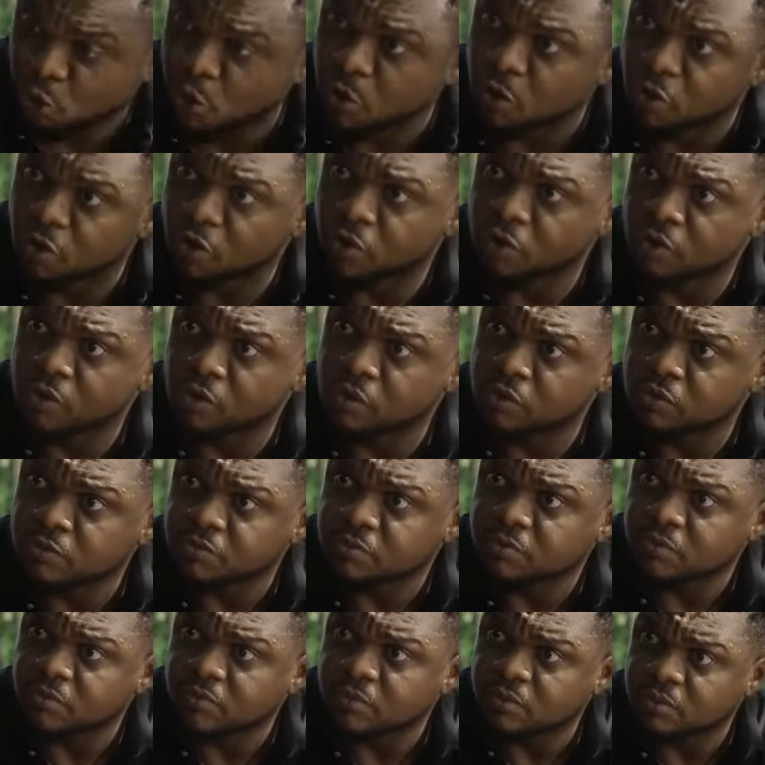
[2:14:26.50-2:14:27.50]
So?
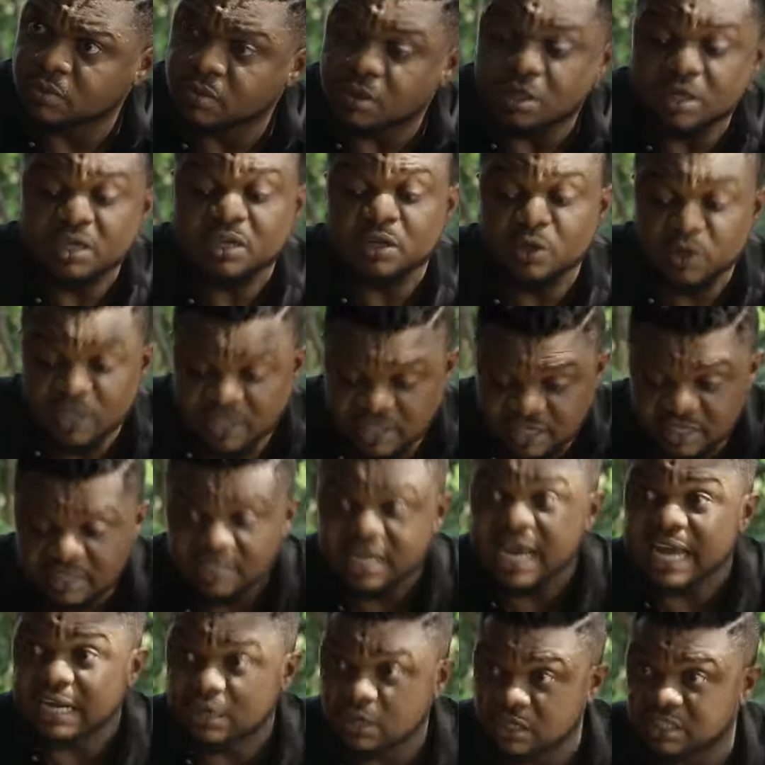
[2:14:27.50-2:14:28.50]

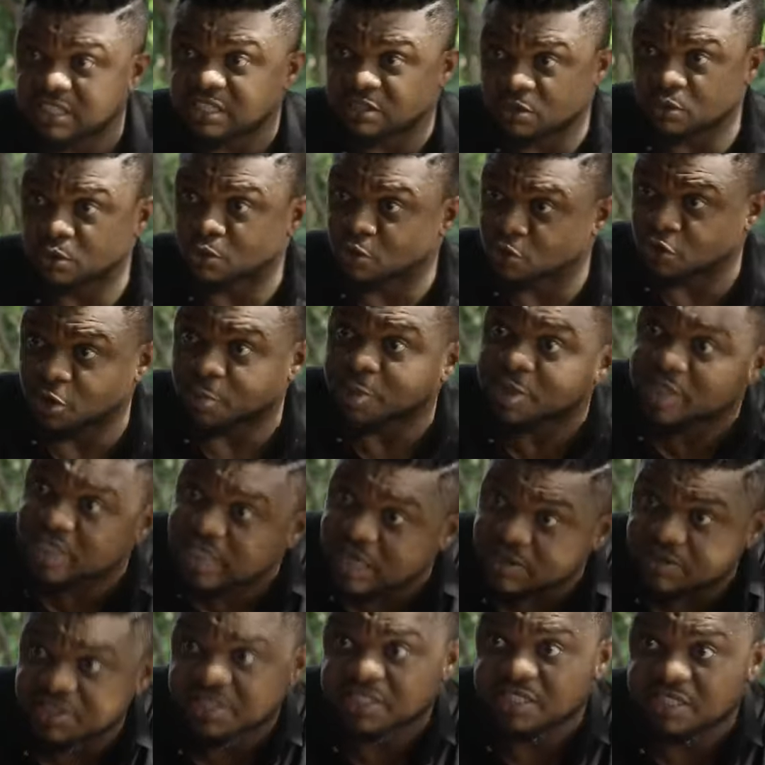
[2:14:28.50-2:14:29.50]
Listen, I know it is good to
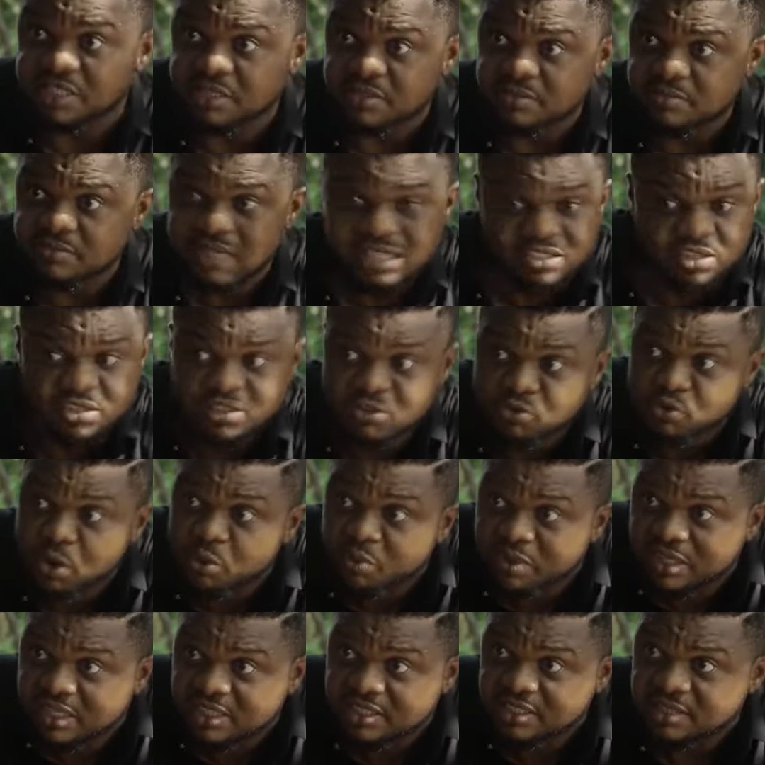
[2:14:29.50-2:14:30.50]
support charity. There's
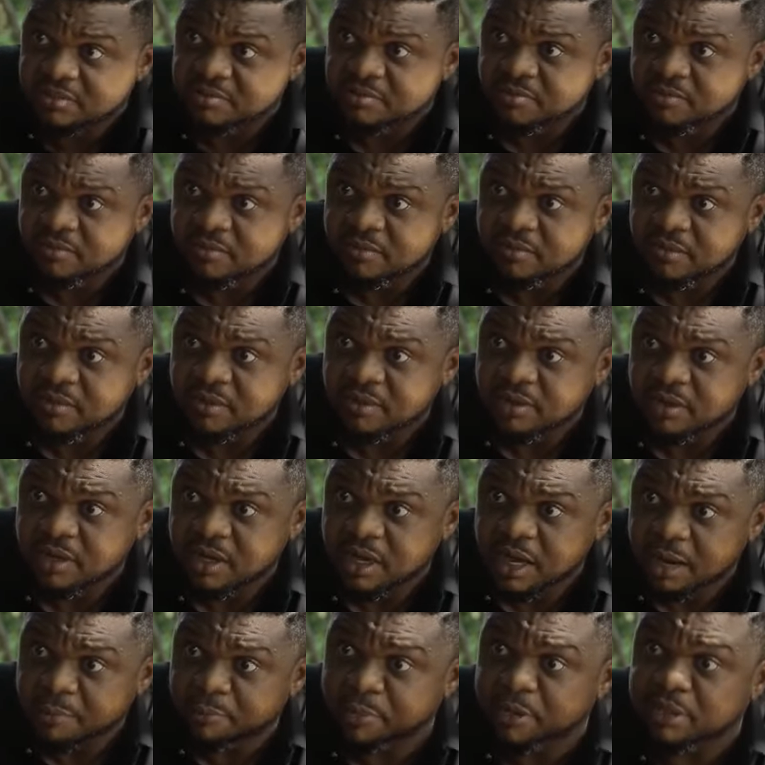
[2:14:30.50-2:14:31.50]
nothing wrong with it.
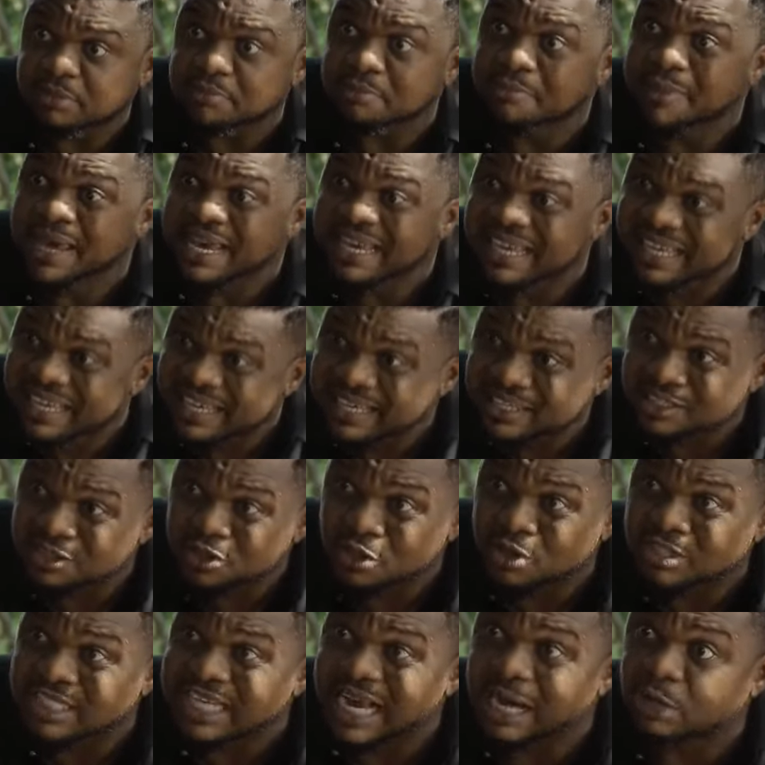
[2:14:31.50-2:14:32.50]
But
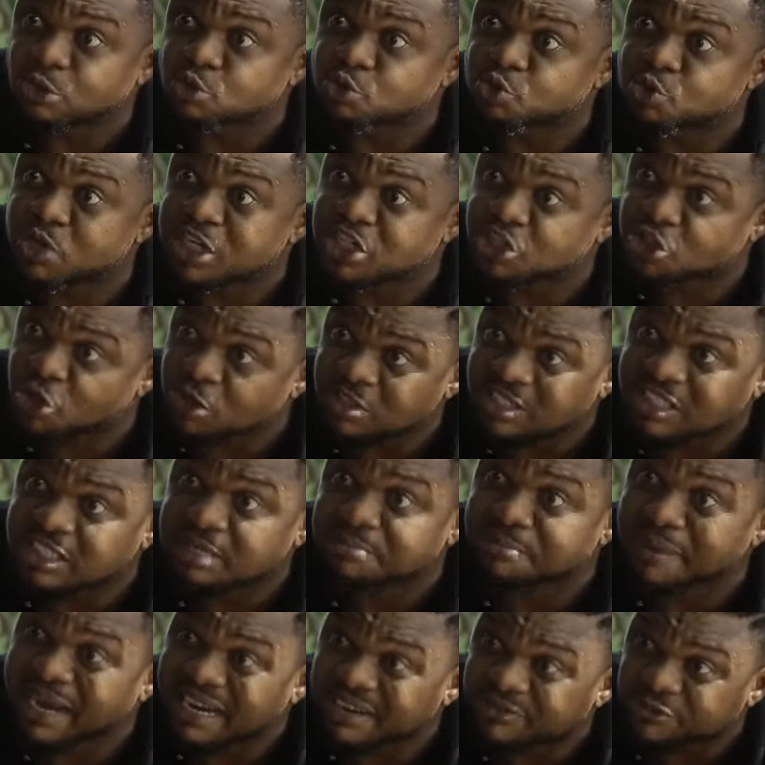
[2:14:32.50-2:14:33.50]
making such
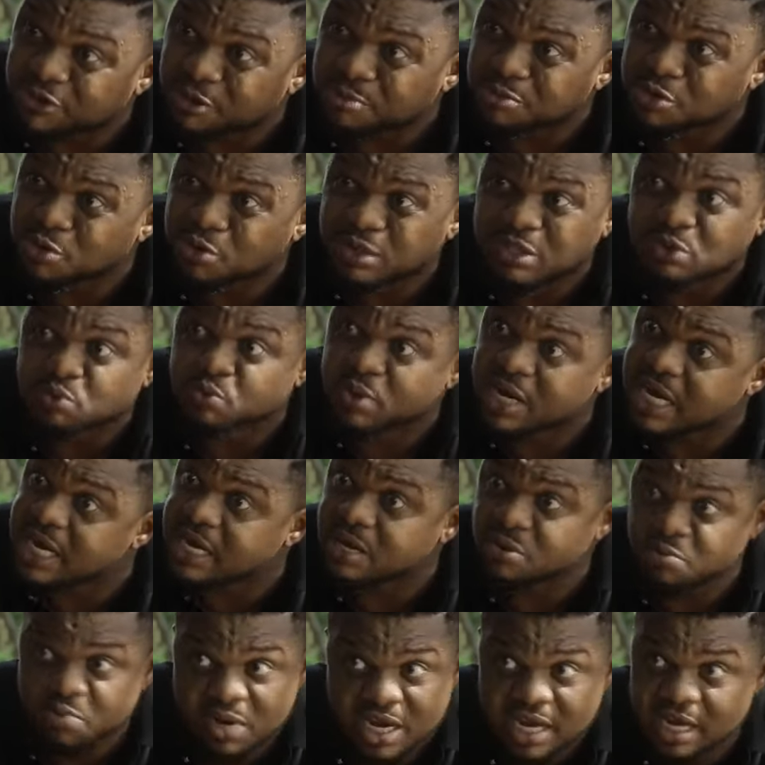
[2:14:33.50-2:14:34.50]
outrageous demand from you is
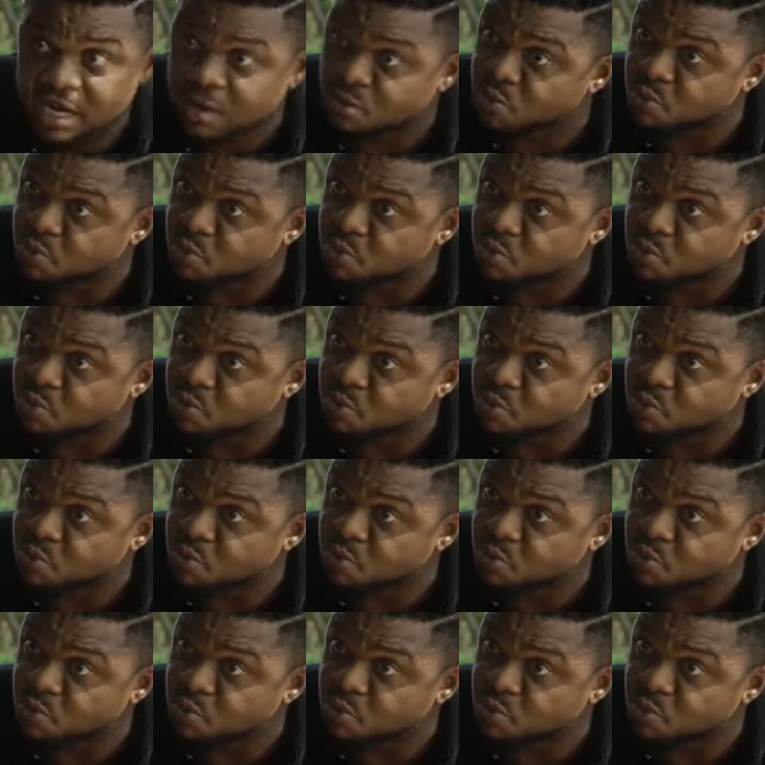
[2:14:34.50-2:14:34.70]
way